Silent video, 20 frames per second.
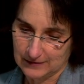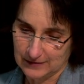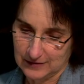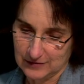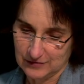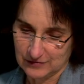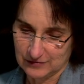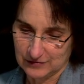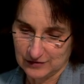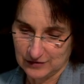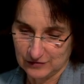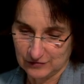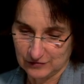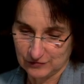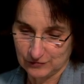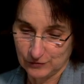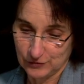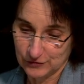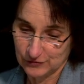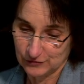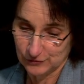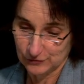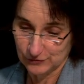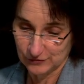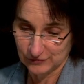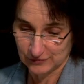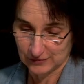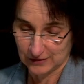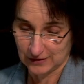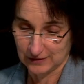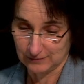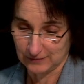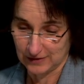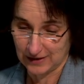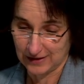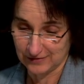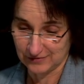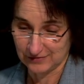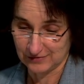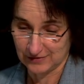these fossils
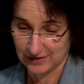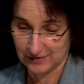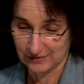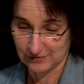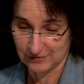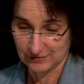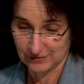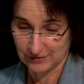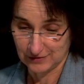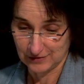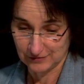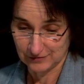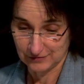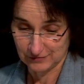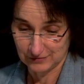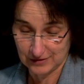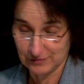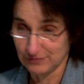as